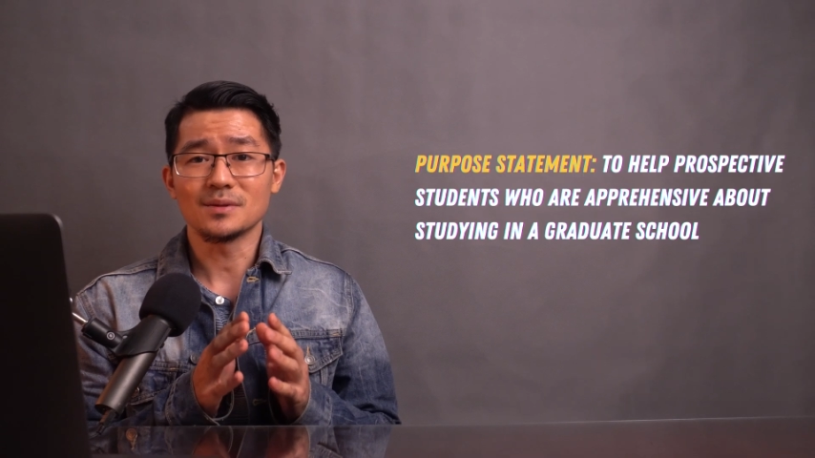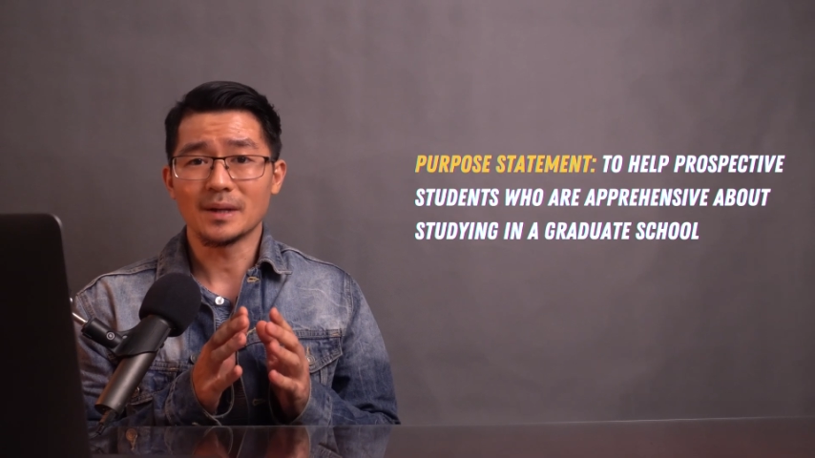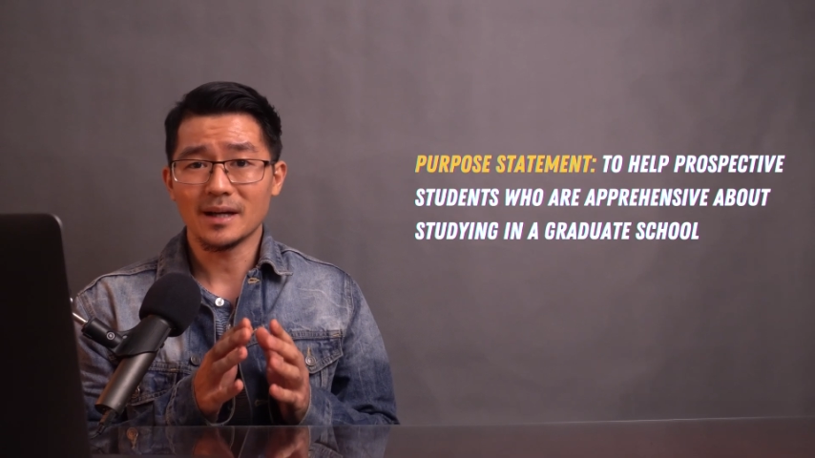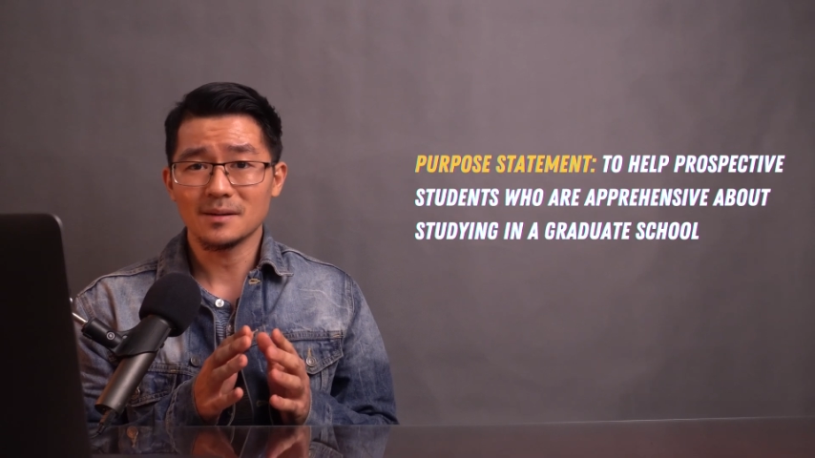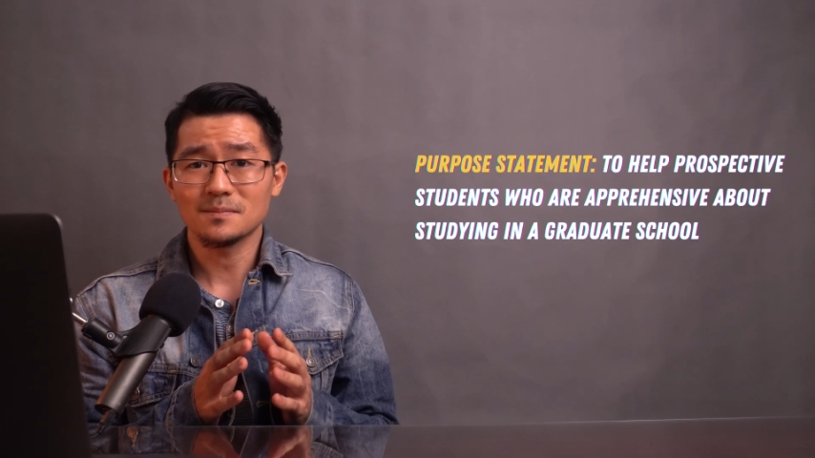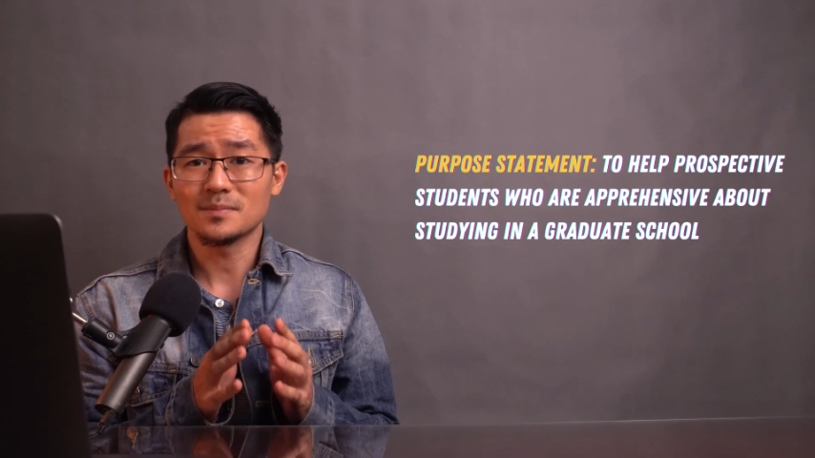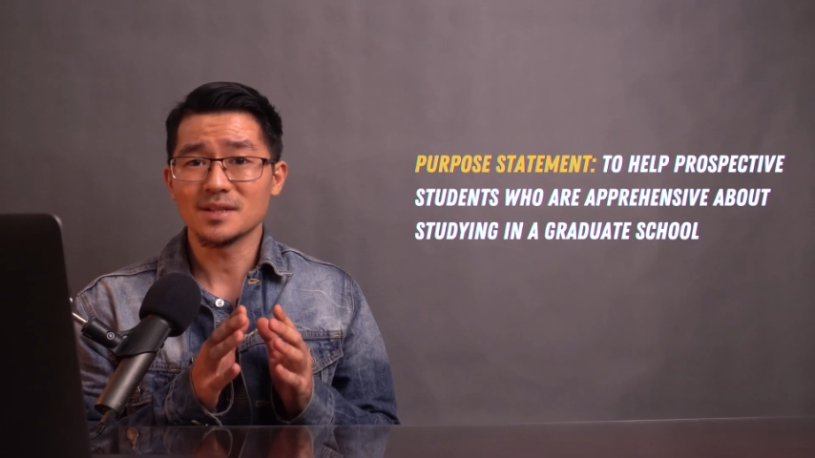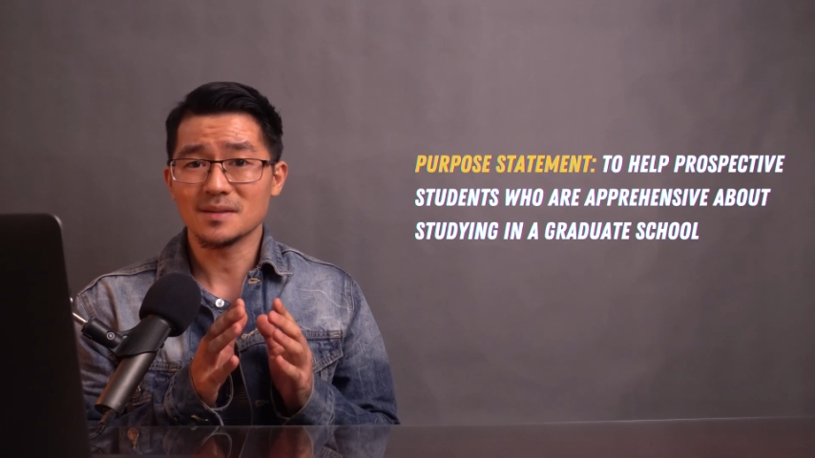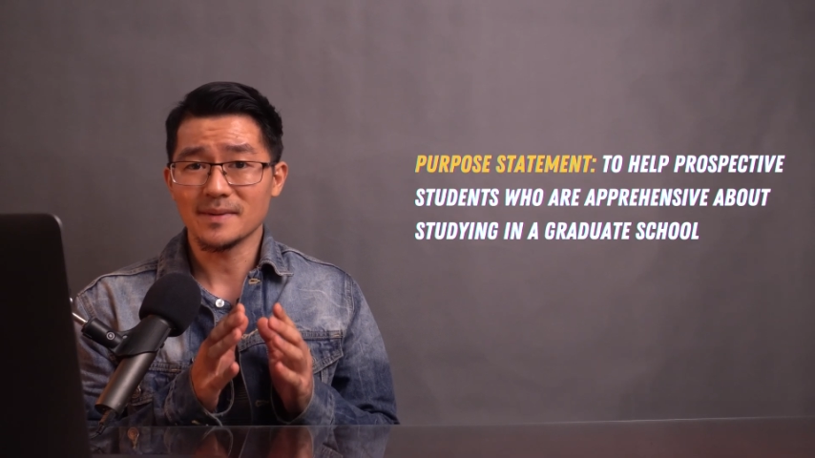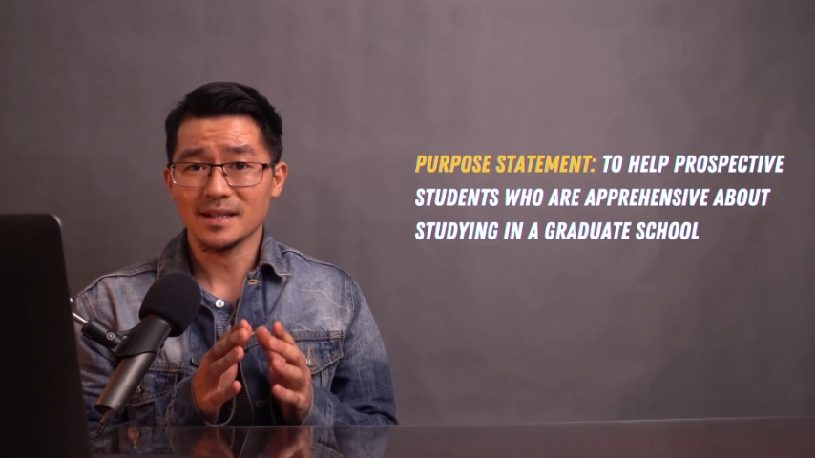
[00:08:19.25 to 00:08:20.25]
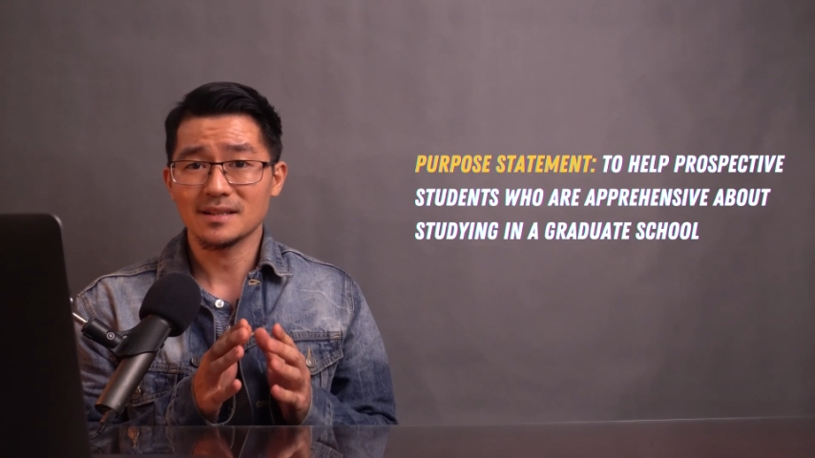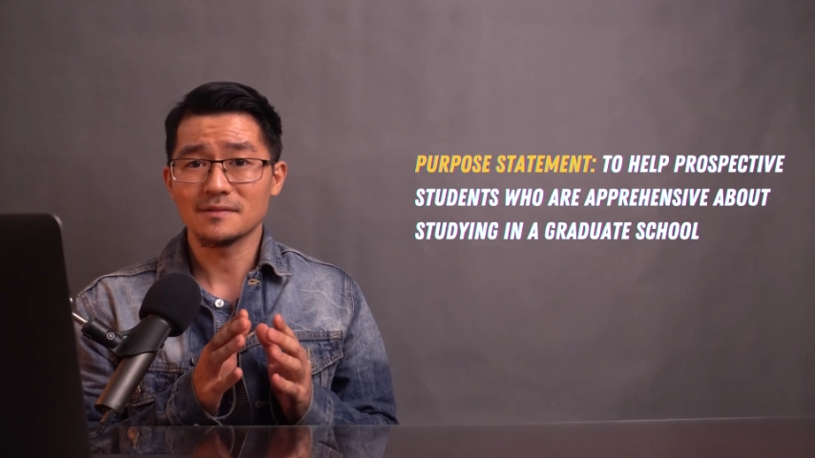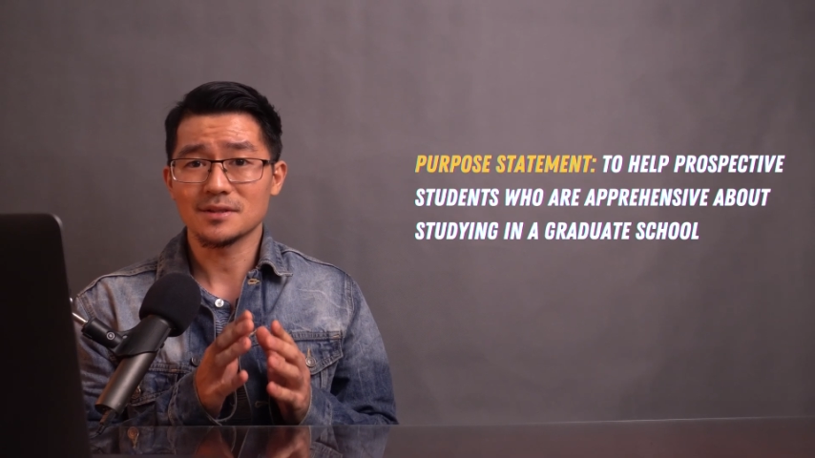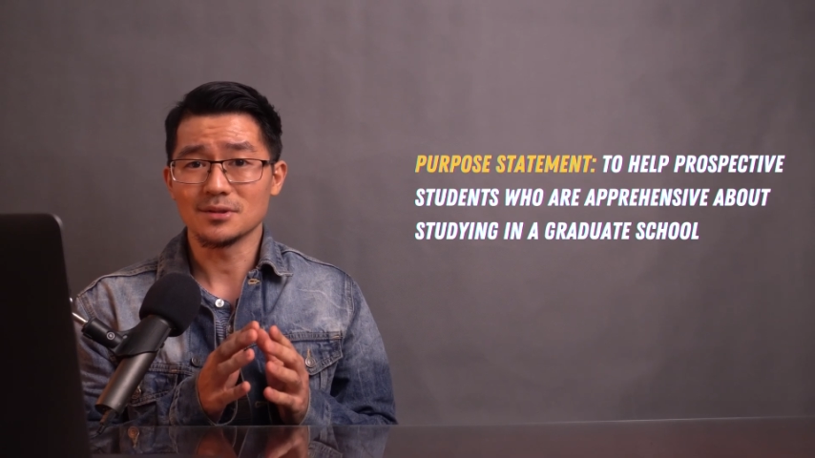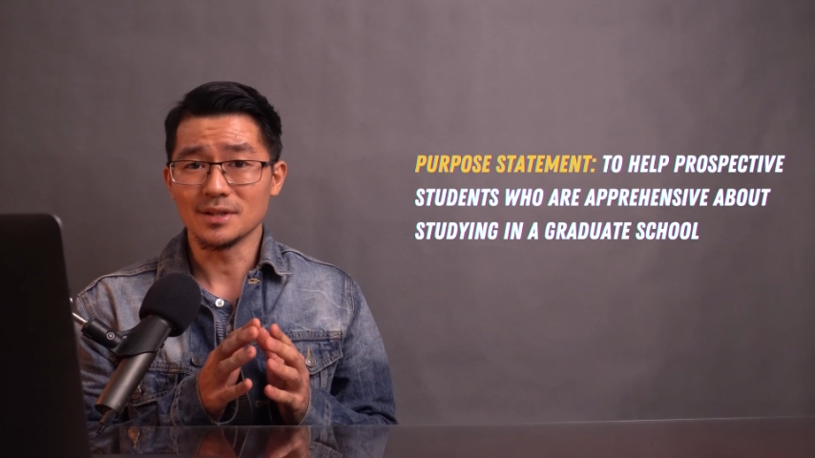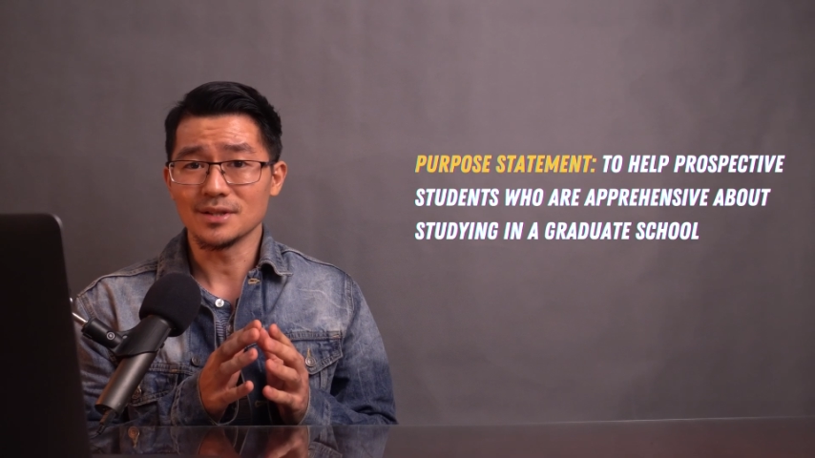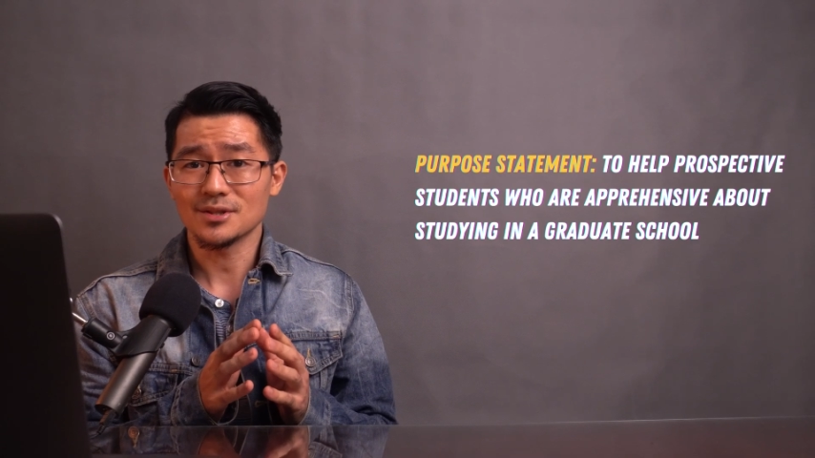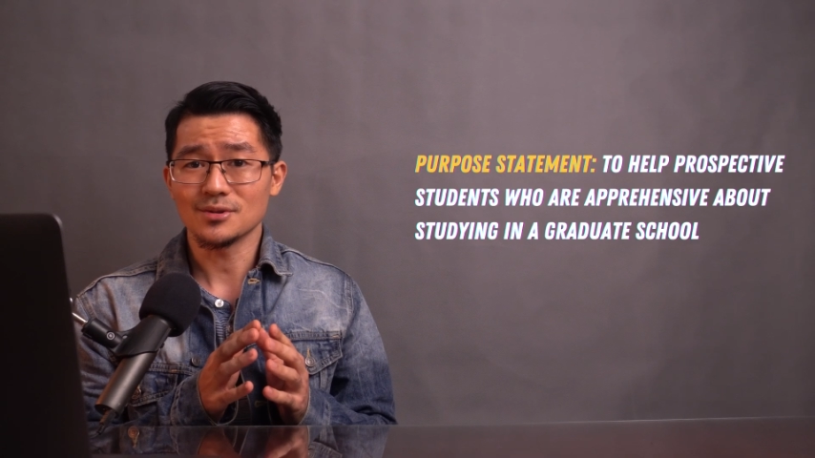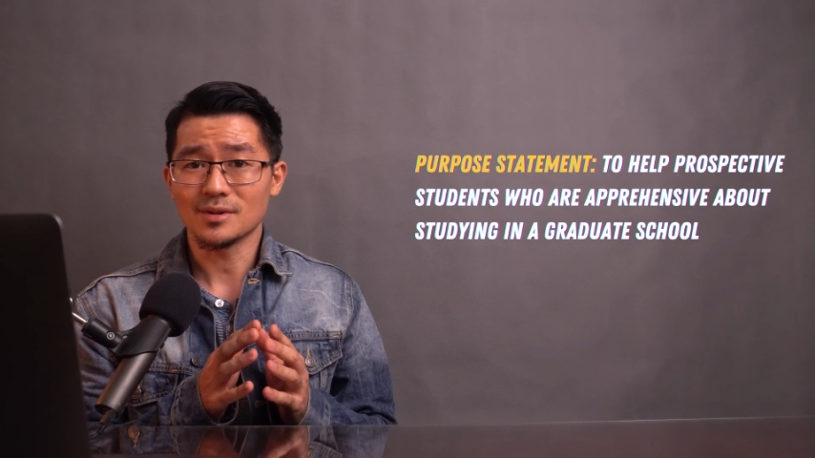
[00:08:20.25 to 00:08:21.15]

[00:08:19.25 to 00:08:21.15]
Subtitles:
to help prospective students